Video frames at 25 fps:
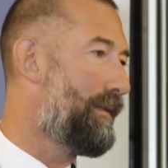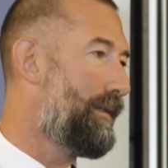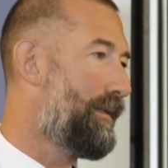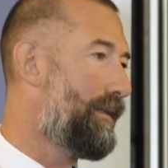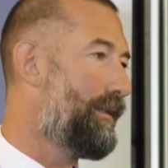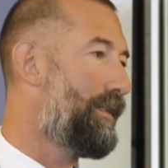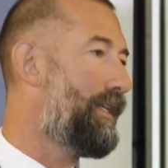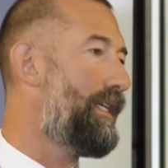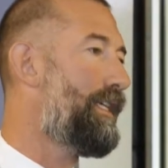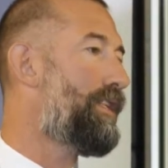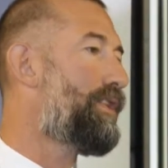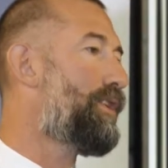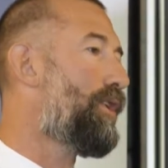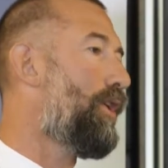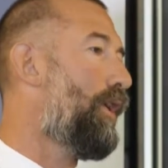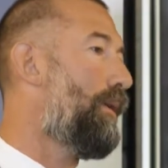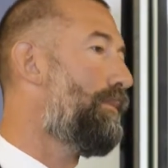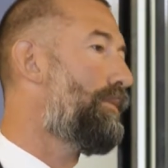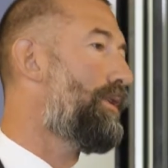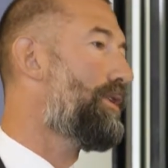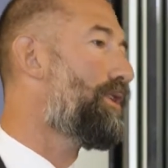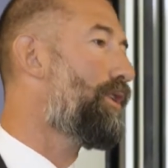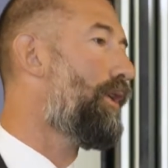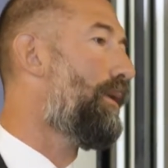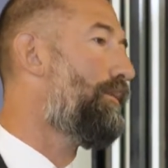The
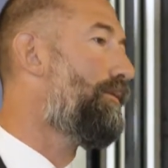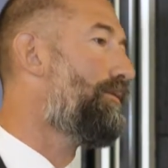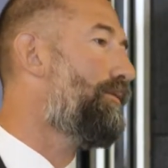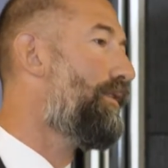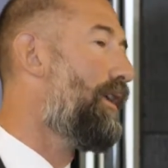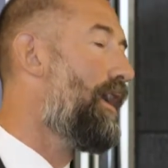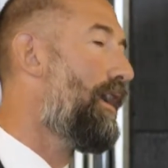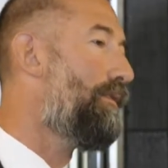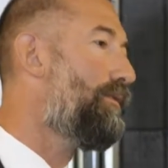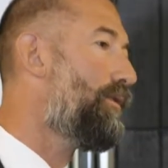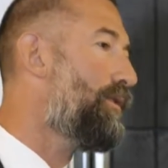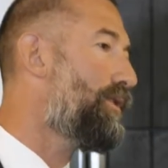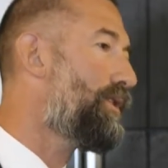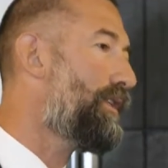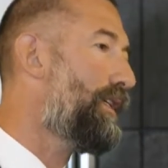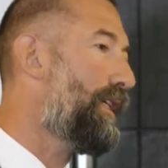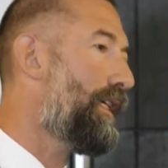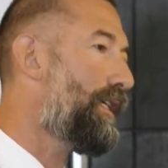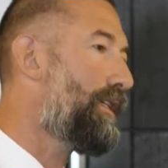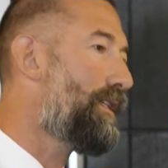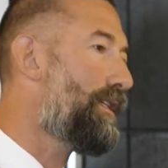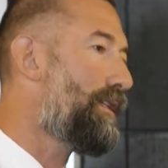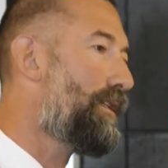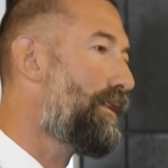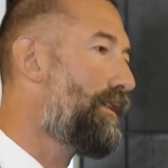top 5 or
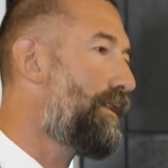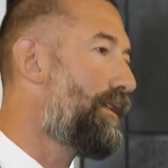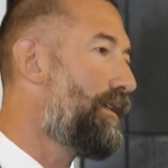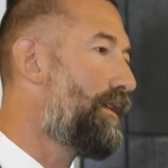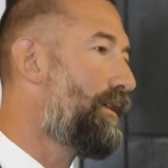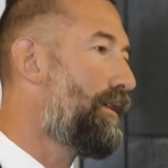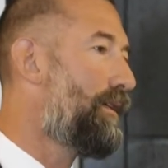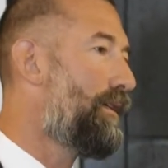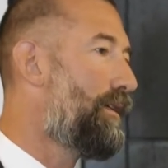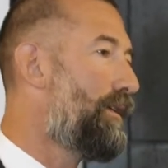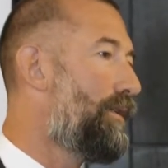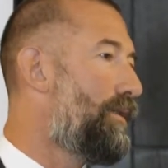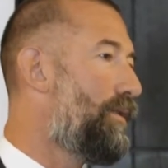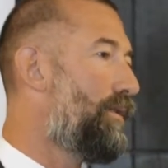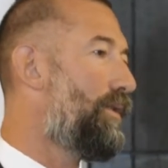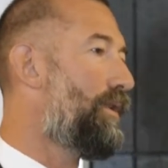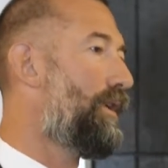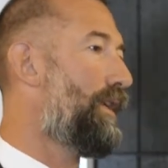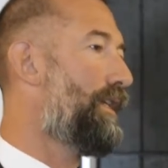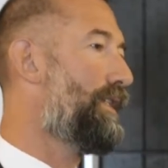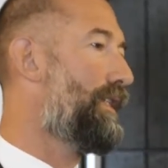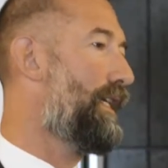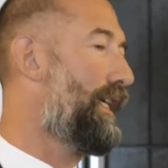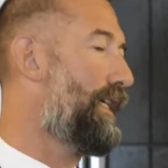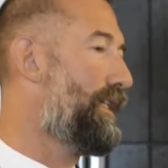6
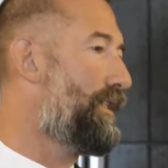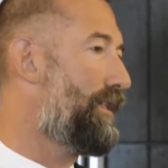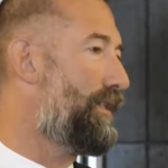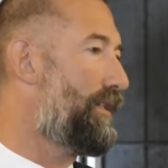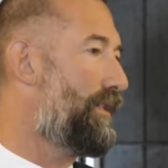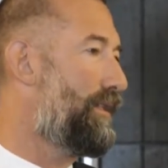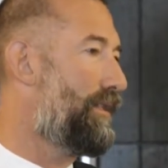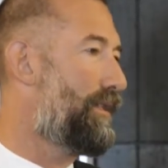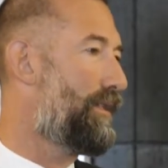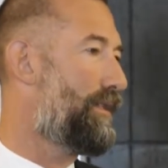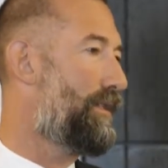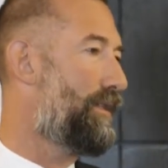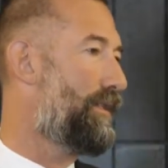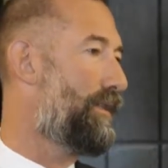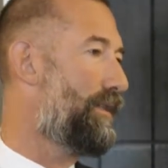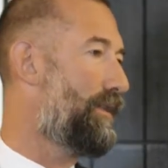organizations